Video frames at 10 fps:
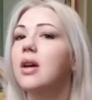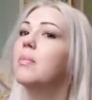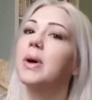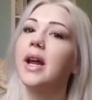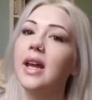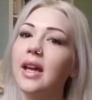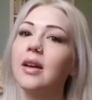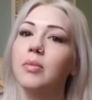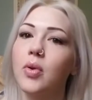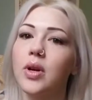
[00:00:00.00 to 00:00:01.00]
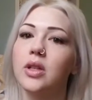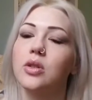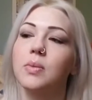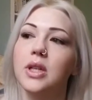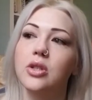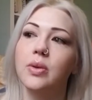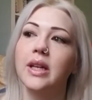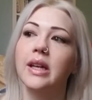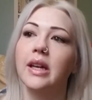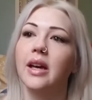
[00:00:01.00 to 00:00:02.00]
but I am going to be
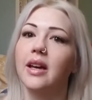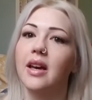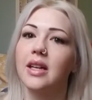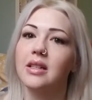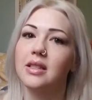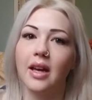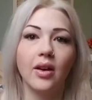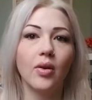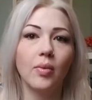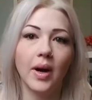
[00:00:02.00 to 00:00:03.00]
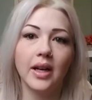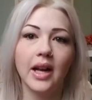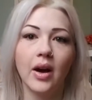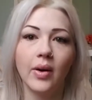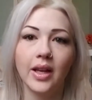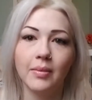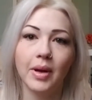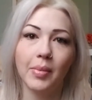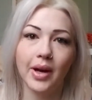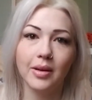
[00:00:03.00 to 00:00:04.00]
doing a cutting cycle right now in
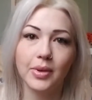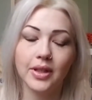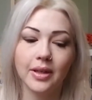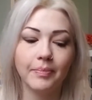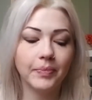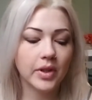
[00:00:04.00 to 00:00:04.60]
my bodybuilding.